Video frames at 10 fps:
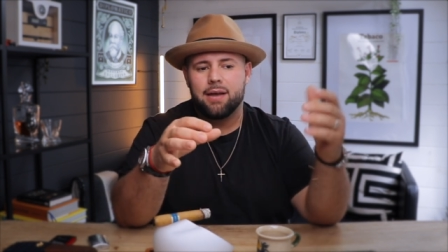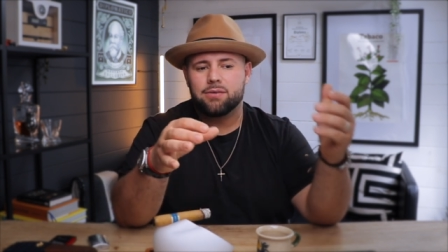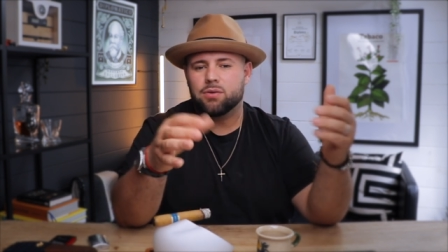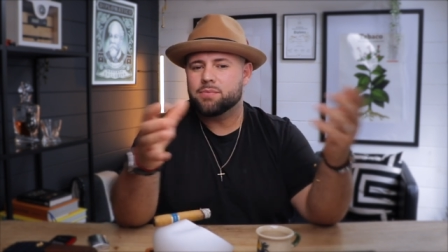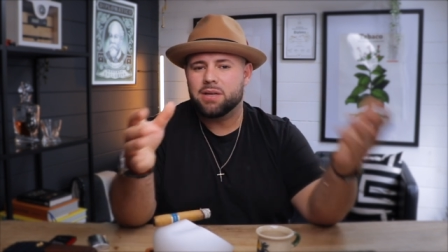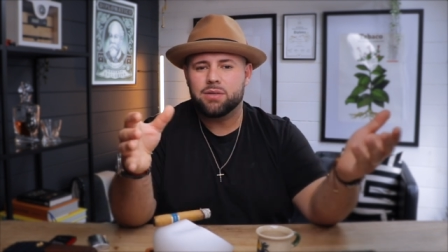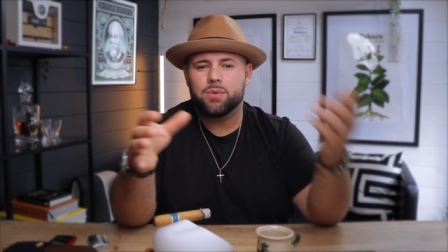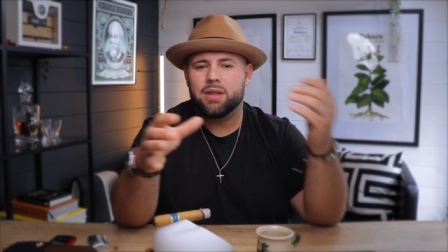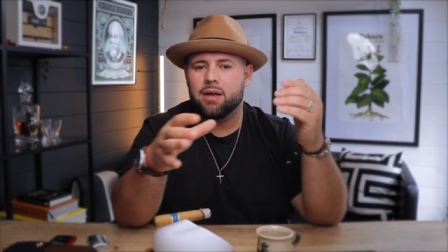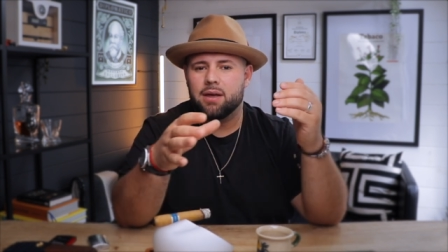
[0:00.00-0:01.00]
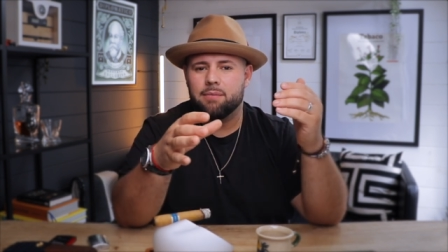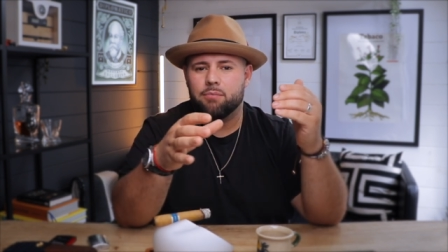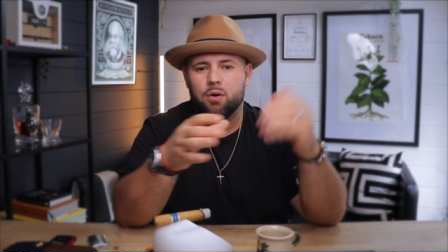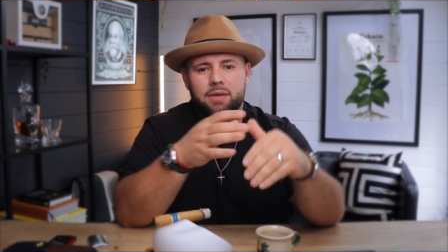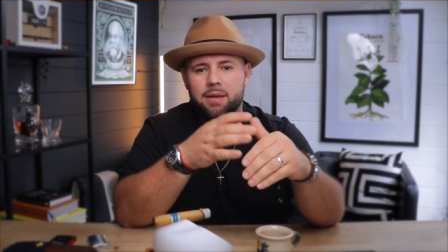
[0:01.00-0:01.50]
sometimes with a
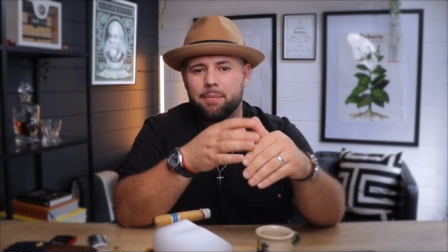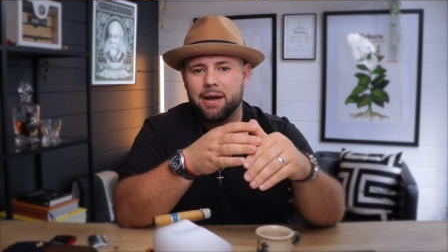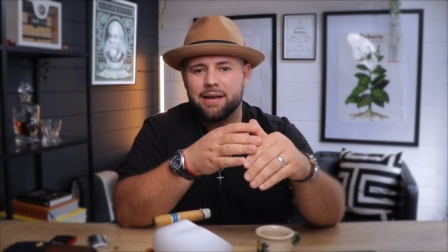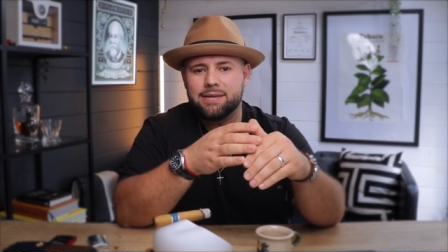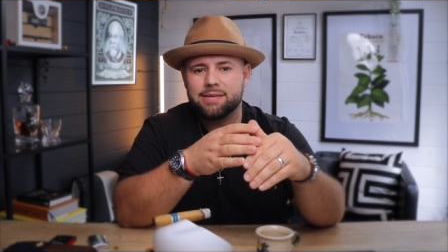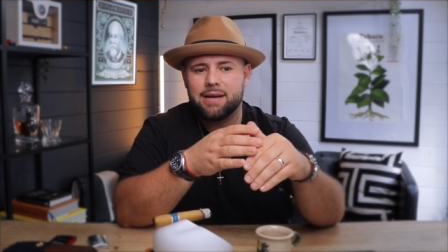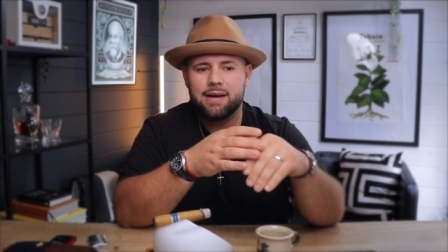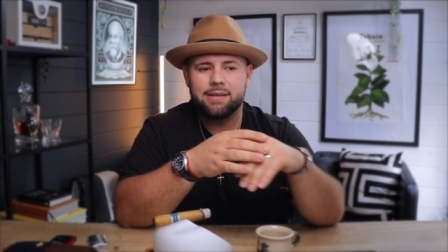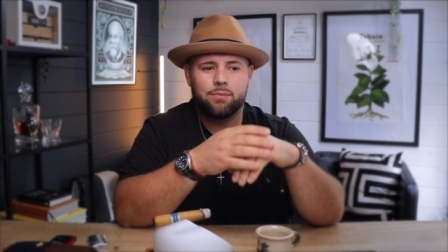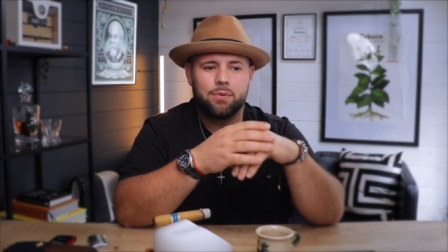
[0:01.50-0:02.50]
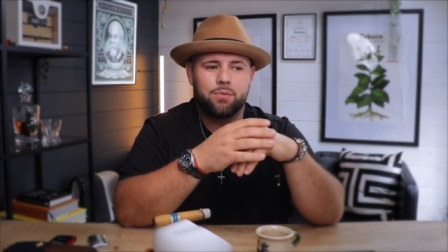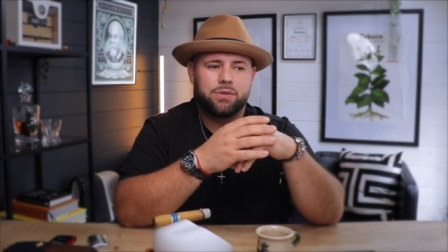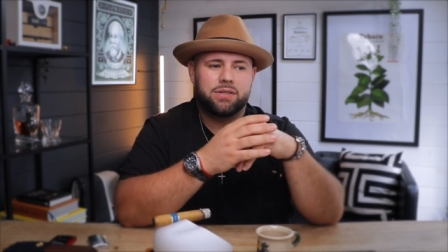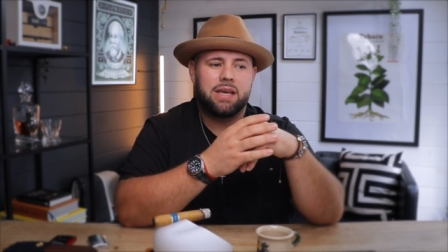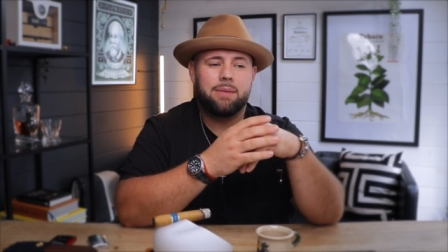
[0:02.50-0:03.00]
Boveda pack inside,
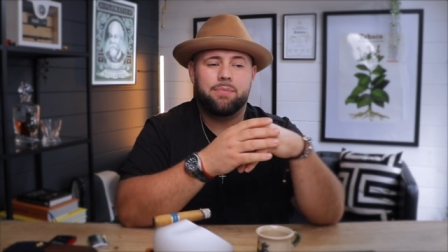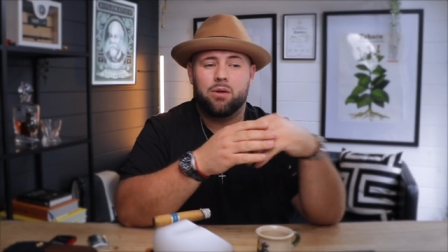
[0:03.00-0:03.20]
which keep the